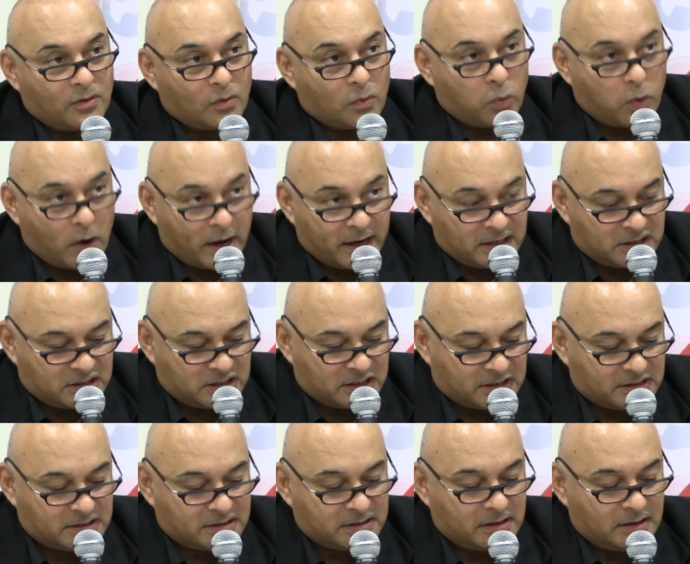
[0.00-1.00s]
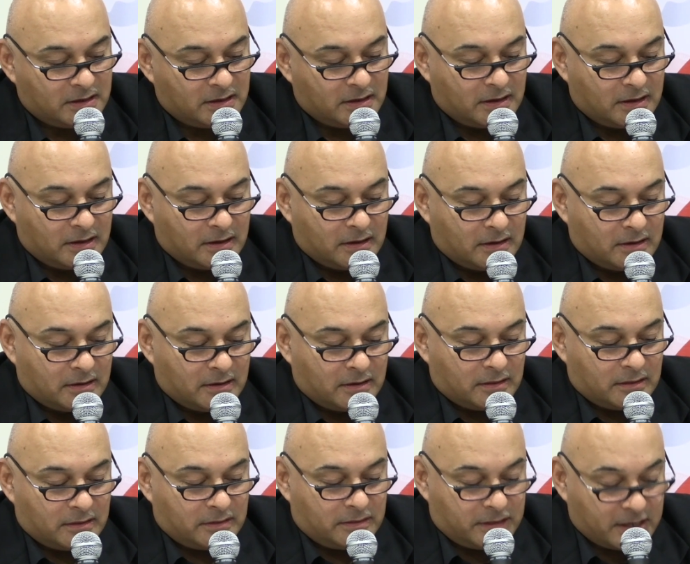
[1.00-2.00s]
Wages.
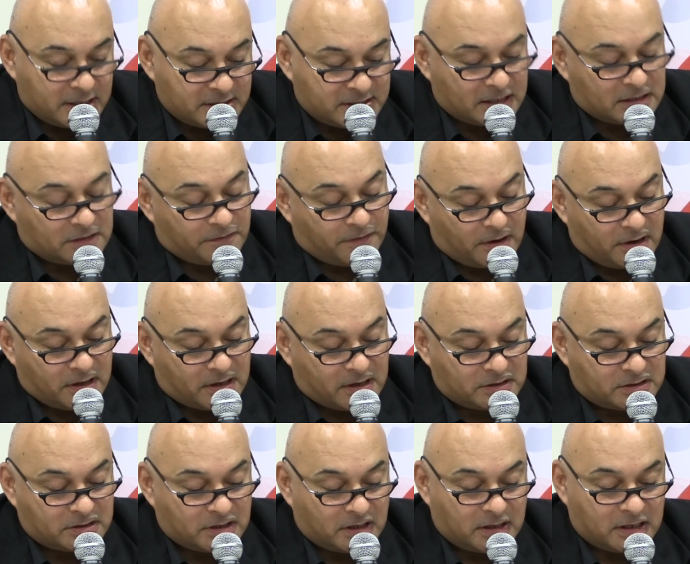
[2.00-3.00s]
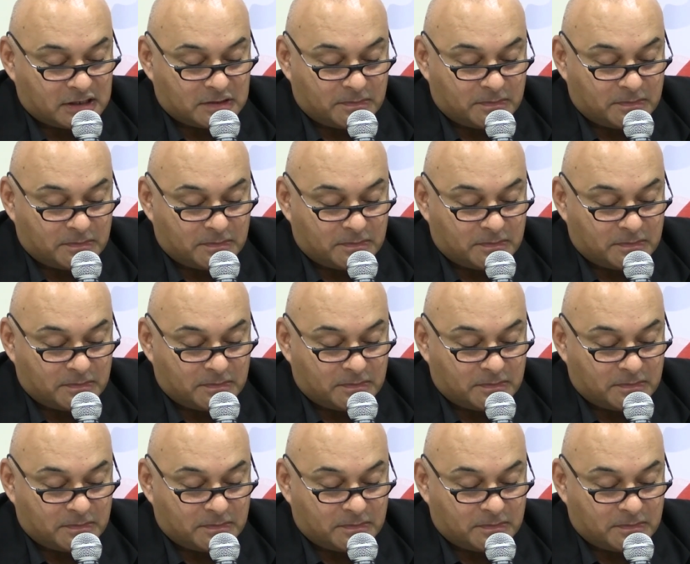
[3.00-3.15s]
This is very concerning,